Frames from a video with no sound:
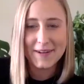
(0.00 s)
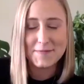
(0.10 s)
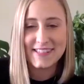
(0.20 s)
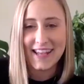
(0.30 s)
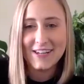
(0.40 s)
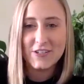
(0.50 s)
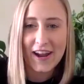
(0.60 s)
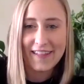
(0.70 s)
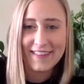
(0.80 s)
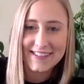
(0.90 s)
I'm excited to
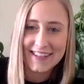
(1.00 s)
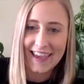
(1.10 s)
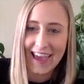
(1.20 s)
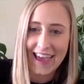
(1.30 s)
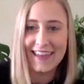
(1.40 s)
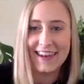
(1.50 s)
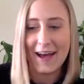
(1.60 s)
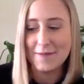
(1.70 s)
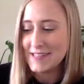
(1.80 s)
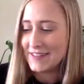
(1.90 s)
try this again.
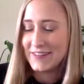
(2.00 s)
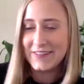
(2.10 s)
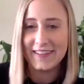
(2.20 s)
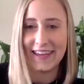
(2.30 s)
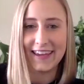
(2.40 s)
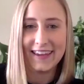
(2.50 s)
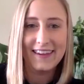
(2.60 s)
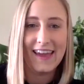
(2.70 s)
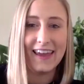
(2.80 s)
Absolutely.